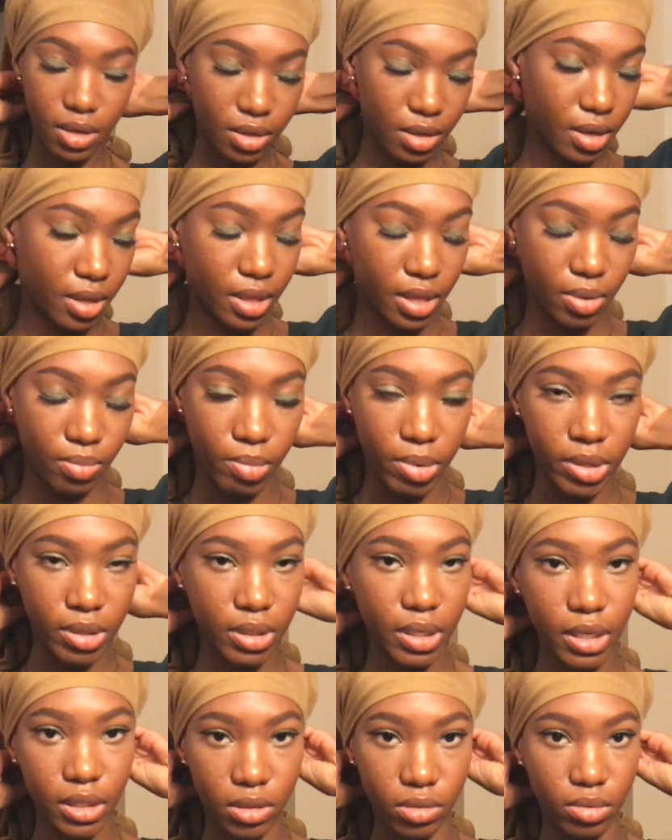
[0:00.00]
And then once
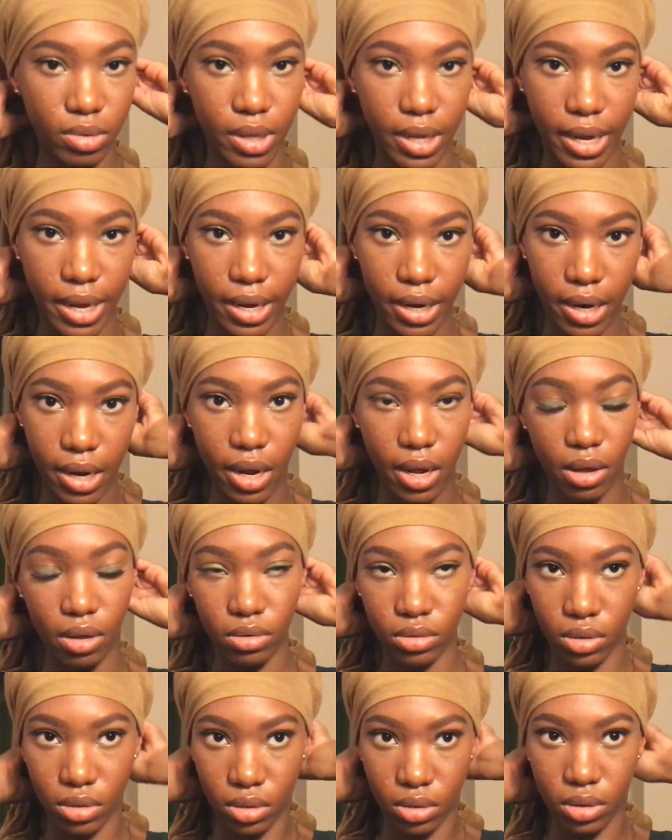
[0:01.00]
I do that, I
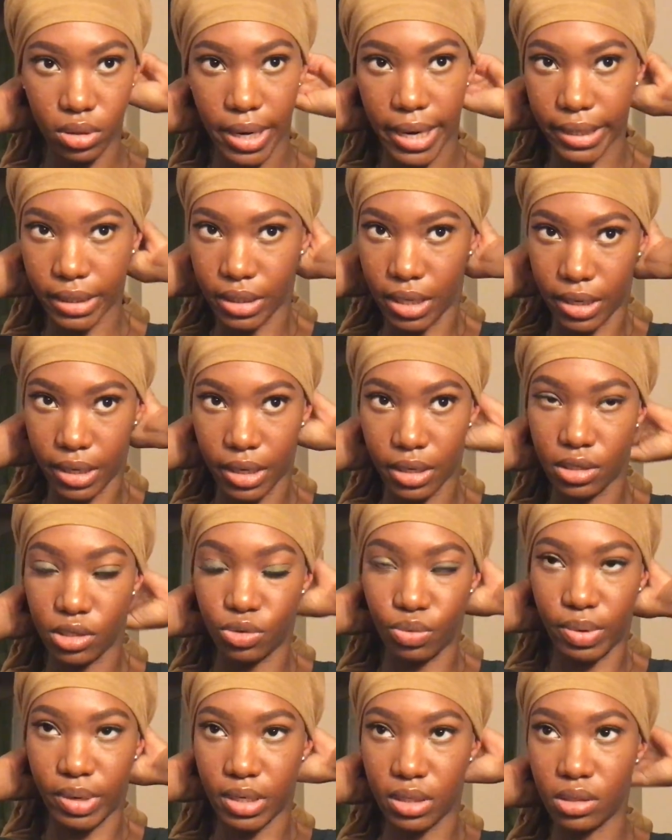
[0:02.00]
also like tuck in
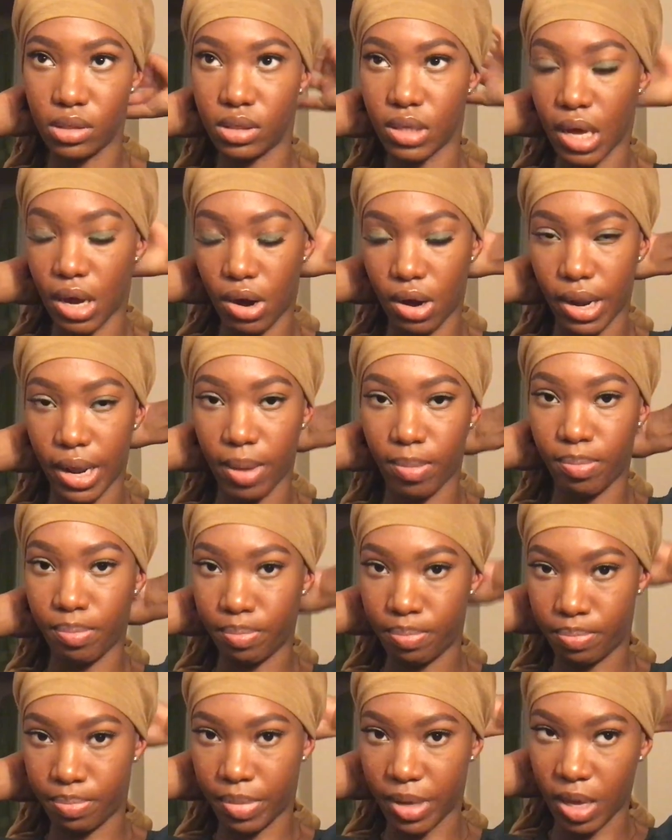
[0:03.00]
twists that are like
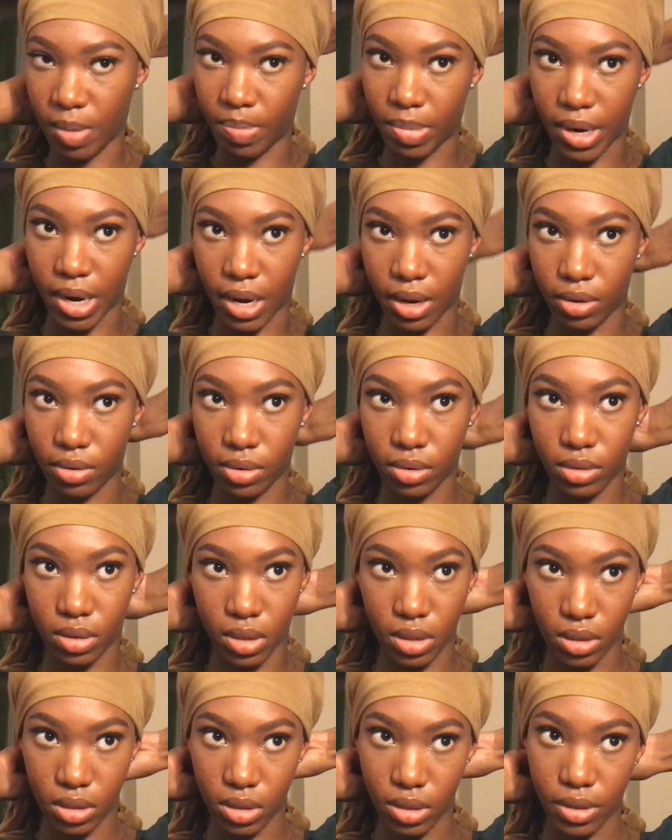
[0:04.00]
peeping out
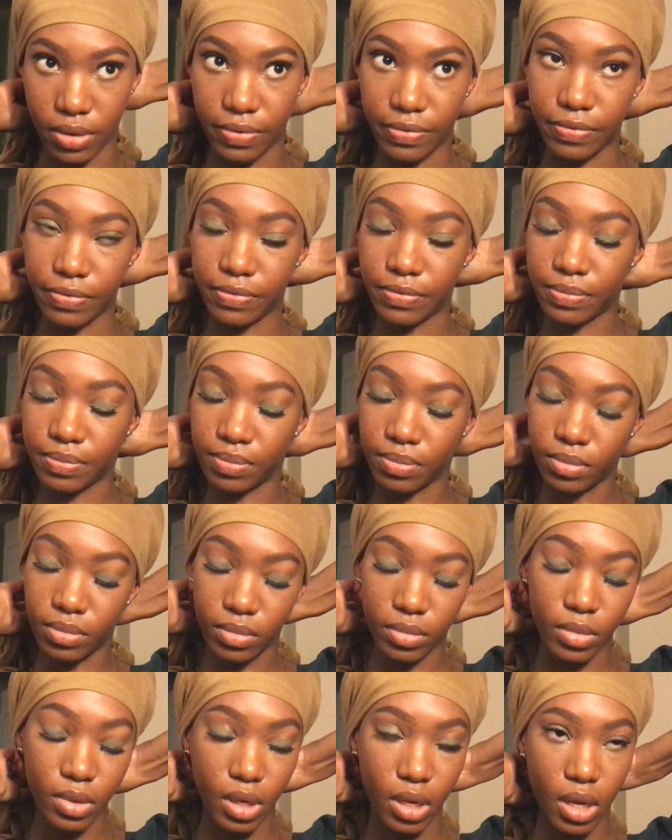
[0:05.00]
and stuff.
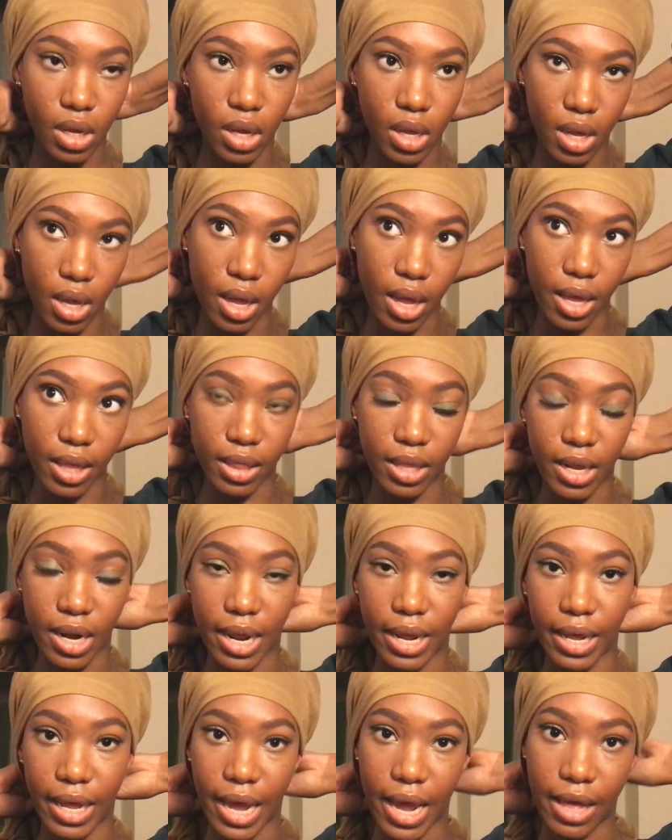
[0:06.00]
And then
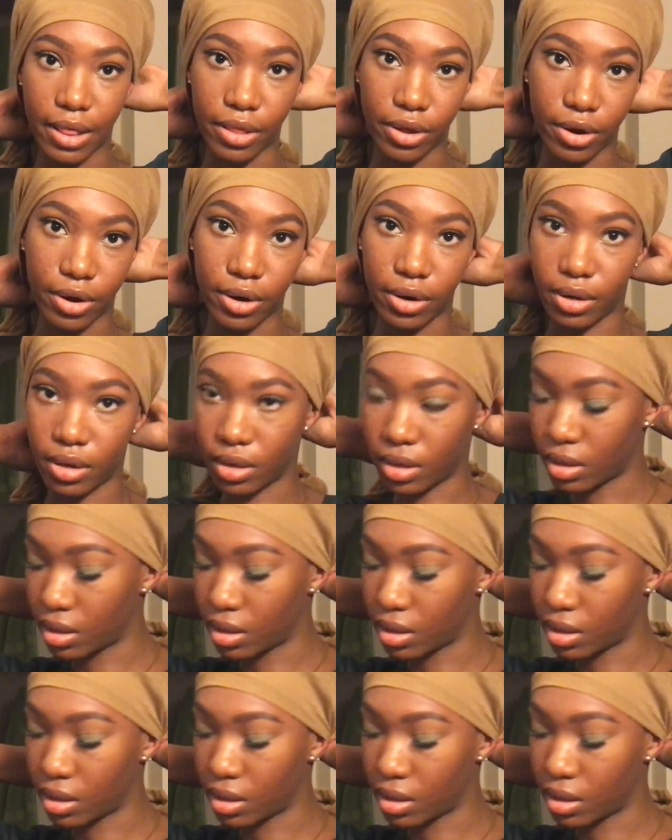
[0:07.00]
I gather